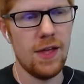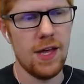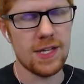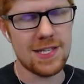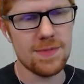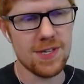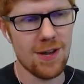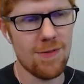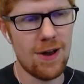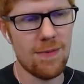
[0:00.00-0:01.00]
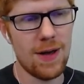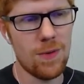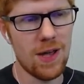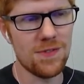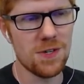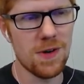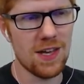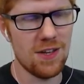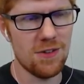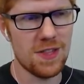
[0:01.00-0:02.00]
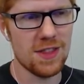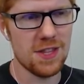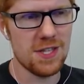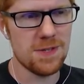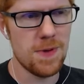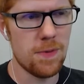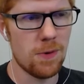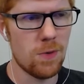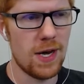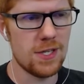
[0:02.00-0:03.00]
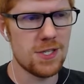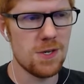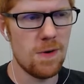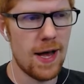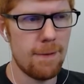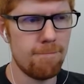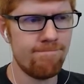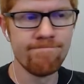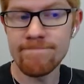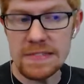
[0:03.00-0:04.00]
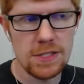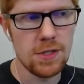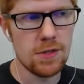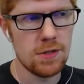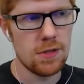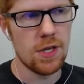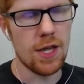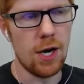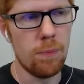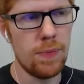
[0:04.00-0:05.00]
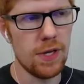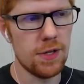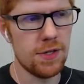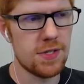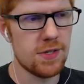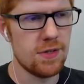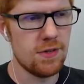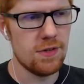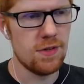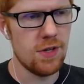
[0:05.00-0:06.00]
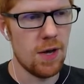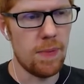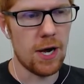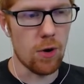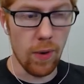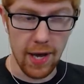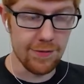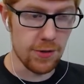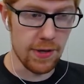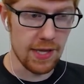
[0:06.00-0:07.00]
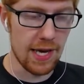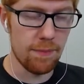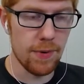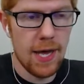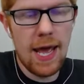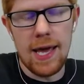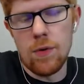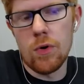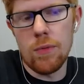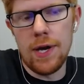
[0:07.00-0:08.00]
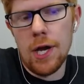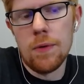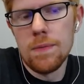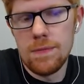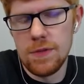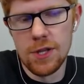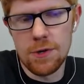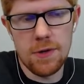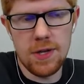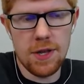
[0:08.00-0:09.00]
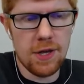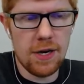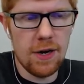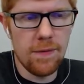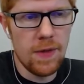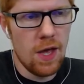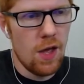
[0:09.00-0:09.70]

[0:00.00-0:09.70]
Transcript: That seems like a roundabout way of doing it. You'd think that these people would want to, you know, build a better way of doing that. But hey, do I know? Literally nothing at all.